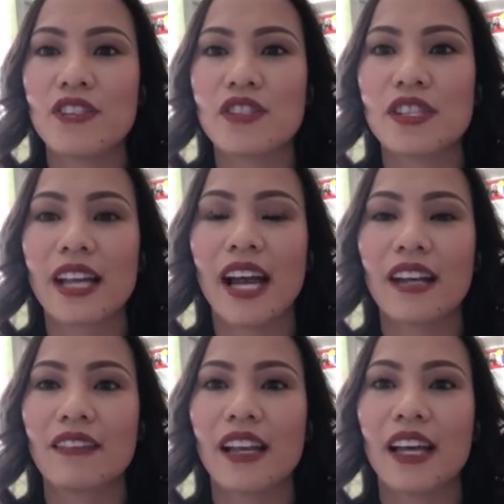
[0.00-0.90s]
It just
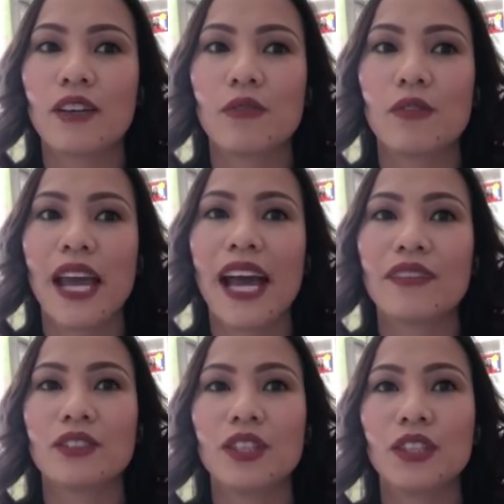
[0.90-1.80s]
kind of like we
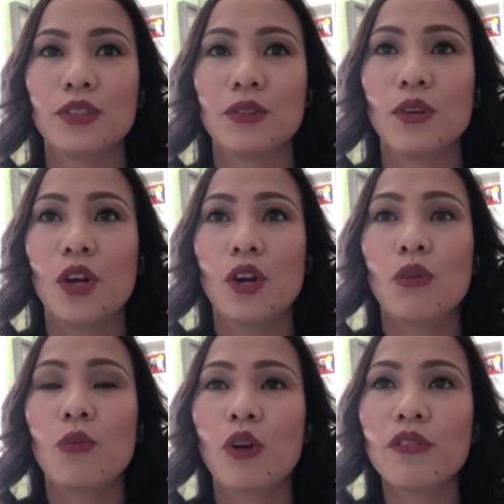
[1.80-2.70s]
have to
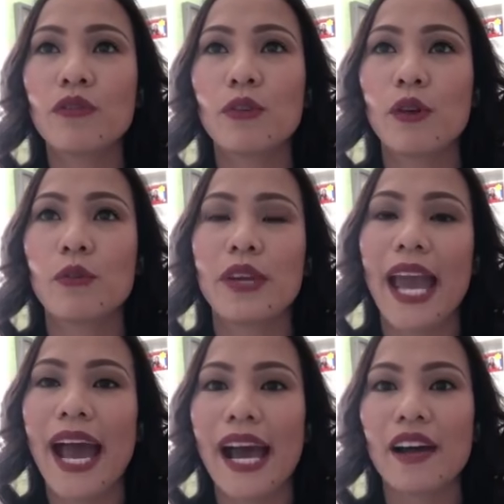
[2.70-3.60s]
work for what
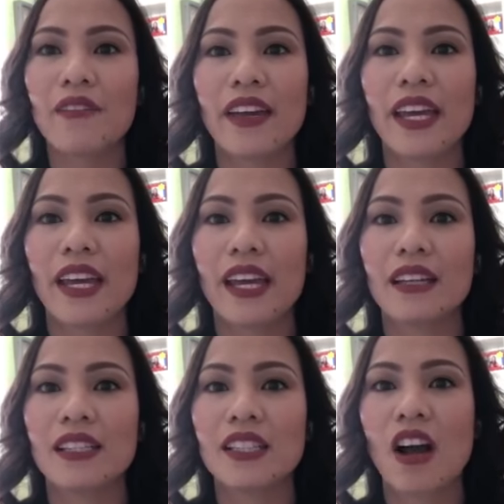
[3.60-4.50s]
we have
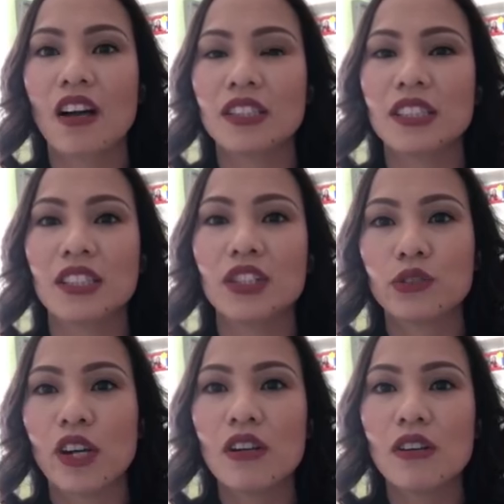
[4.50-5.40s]
and it's constant
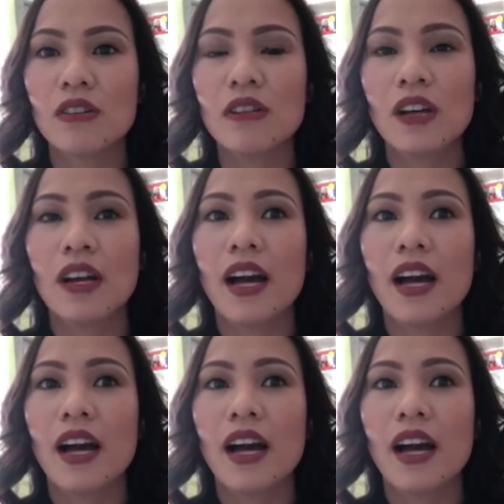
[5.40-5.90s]
struggle.